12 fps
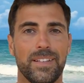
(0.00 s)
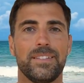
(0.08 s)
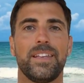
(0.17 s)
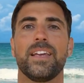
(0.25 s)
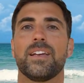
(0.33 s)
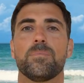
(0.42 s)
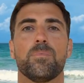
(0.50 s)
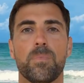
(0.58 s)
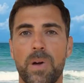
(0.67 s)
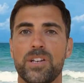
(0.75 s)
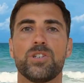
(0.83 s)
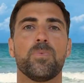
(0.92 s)
take
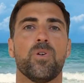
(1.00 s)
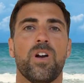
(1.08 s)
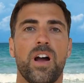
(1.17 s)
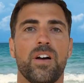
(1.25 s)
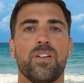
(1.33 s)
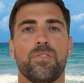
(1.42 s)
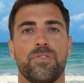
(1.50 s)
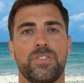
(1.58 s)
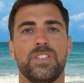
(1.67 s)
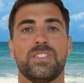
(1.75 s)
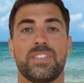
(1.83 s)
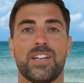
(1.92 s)
much more out of
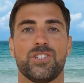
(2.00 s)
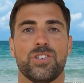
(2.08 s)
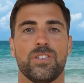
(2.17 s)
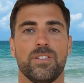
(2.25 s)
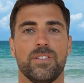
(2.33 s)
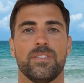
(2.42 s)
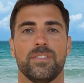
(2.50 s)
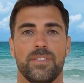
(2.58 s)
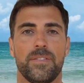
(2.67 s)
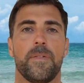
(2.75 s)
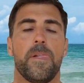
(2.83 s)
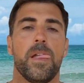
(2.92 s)
this session.
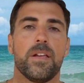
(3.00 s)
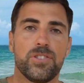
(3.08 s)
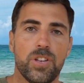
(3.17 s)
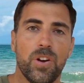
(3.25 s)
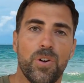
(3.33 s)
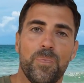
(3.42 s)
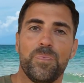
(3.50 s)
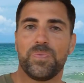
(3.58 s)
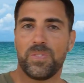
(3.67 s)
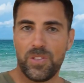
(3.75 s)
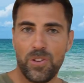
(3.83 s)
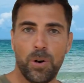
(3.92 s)
So
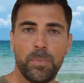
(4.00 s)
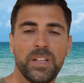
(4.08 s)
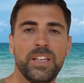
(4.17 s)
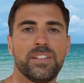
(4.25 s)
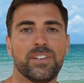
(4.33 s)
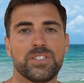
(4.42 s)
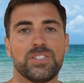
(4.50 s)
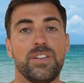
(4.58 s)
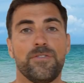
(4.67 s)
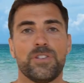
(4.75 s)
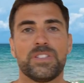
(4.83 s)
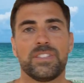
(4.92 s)
normally there's
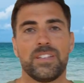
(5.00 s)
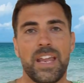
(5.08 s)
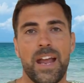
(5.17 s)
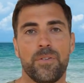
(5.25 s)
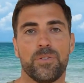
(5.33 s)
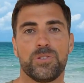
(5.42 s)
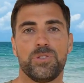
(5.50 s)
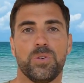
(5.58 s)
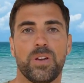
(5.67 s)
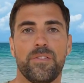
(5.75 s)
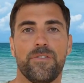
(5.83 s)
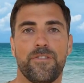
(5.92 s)
different scenarios you
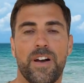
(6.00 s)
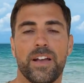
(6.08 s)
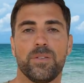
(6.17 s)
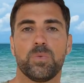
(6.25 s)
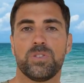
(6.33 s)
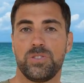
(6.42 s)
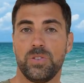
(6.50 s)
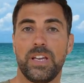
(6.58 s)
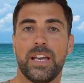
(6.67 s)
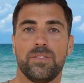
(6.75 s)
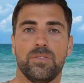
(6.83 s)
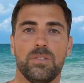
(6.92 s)
can find once you
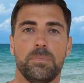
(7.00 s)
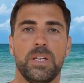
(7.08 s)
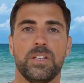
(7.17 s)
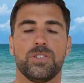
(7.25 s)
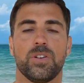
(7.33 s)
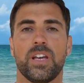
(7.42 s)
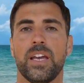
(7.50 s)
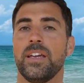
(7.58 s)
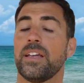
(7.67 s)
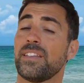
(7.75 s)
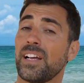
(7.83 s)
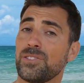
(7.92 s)
get to the beach, okay?
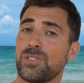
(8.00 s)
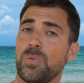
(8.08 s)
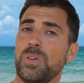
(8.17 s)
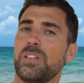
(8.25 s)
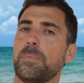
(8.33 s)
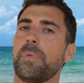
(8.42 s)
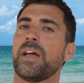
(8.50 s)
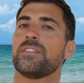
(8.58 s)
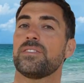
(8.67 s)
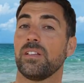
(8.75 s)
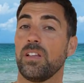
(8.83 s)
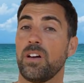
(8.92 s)
And also it
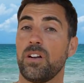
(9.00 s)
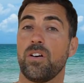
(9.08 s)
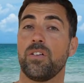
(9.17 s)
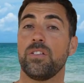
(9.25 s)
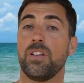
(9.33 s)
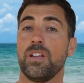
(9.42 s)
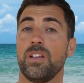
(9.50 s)
depends a lot on